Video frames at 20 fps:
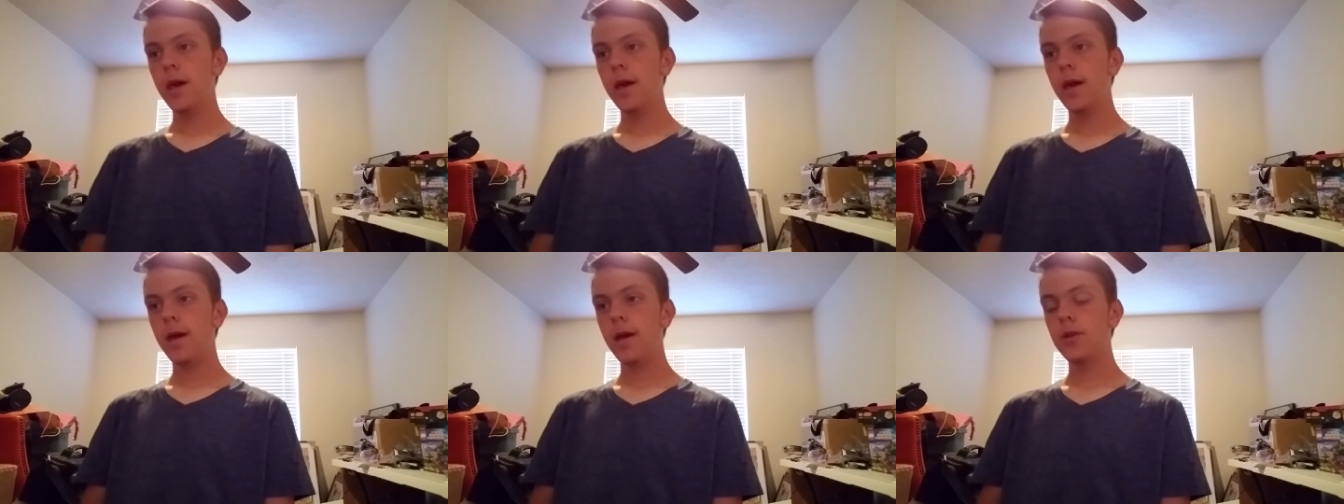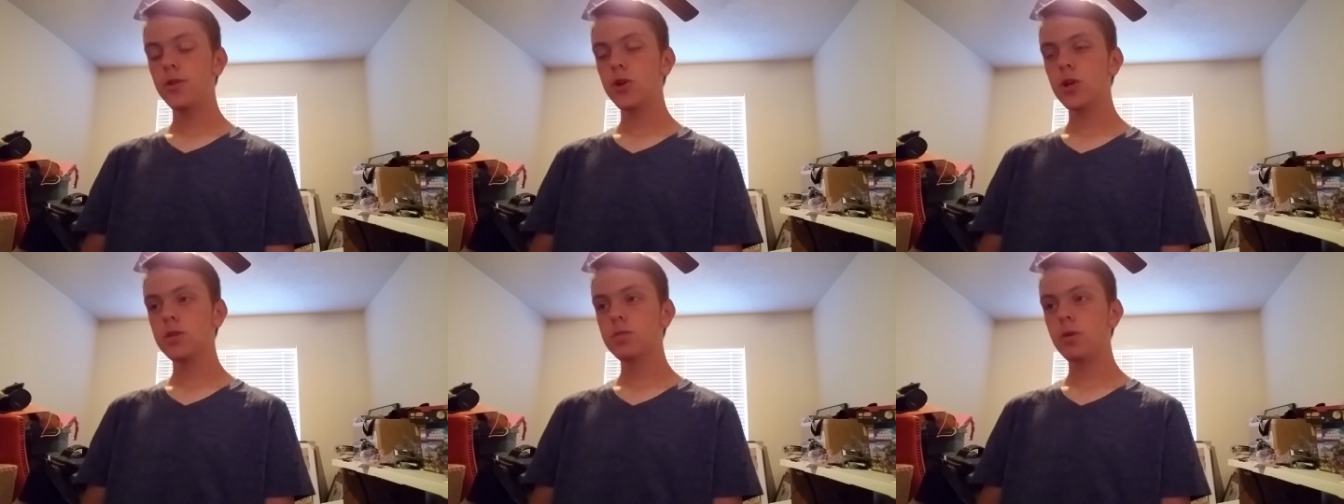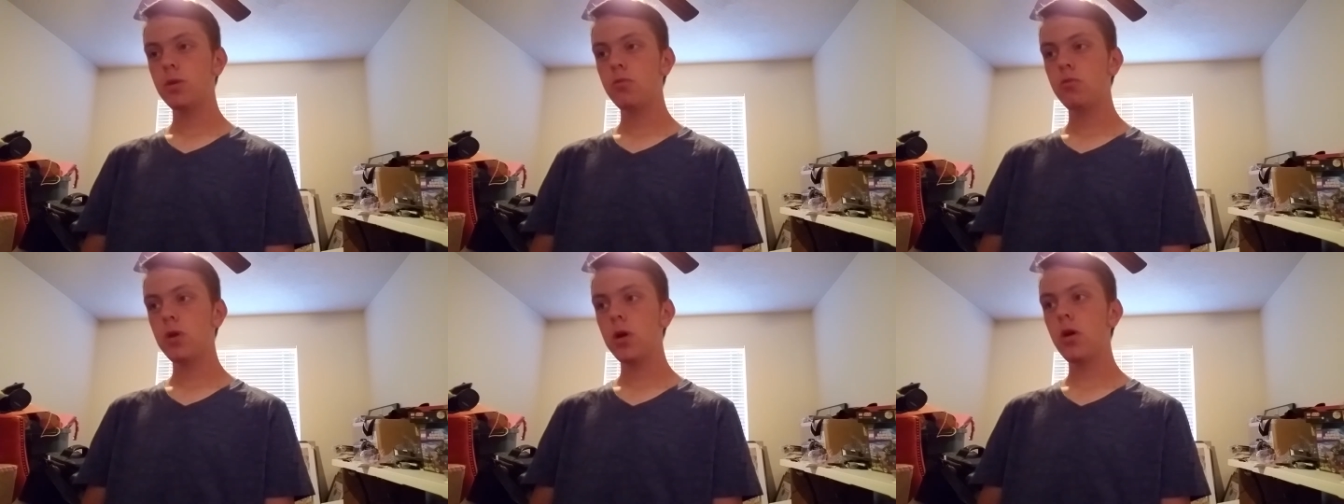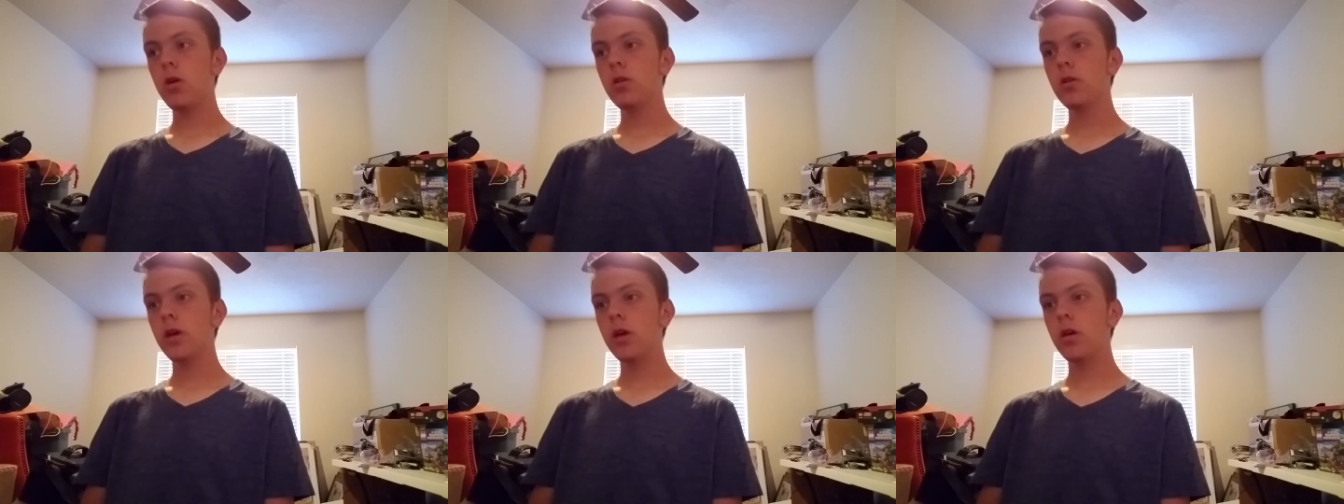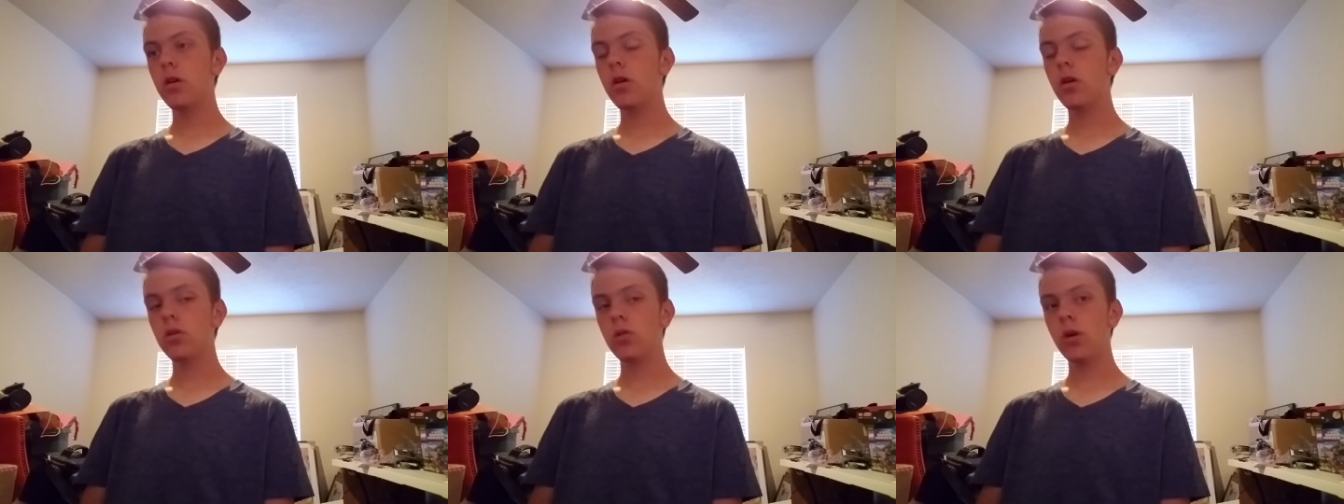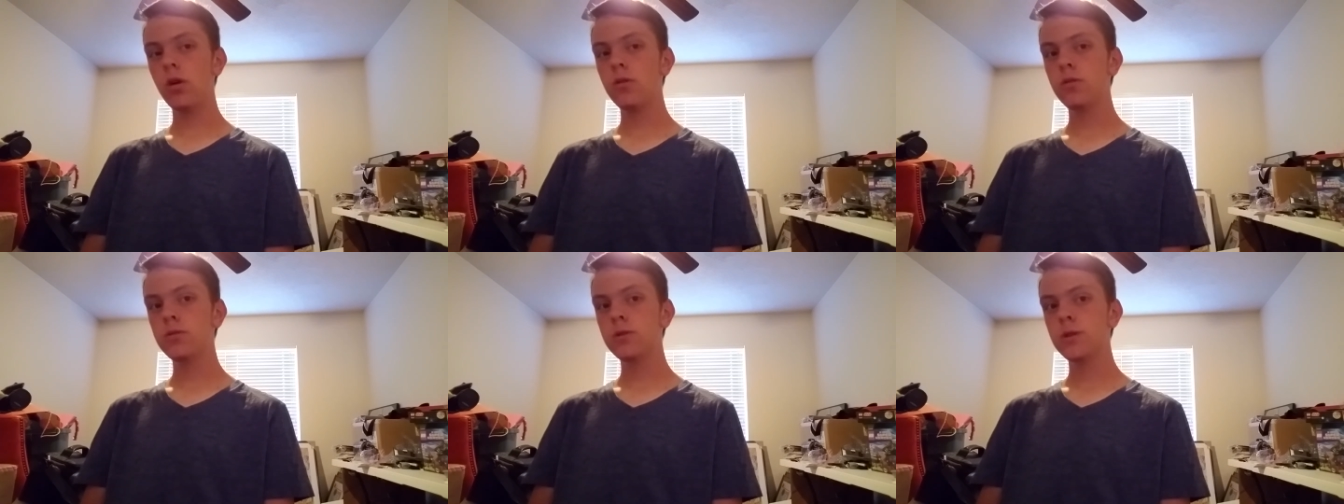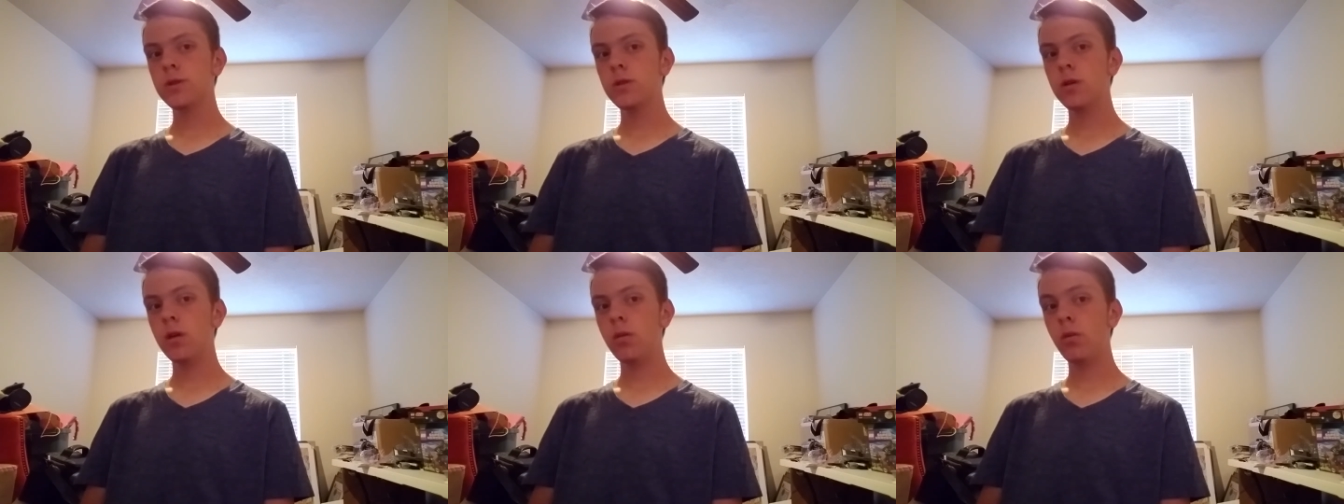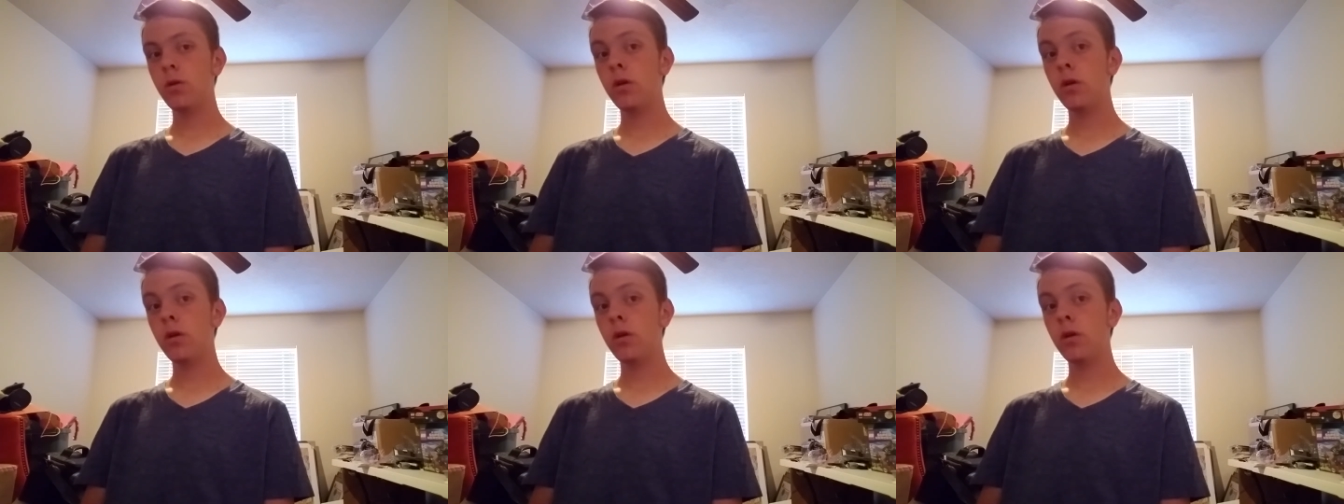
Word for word: And trust me, we all hit our lows and we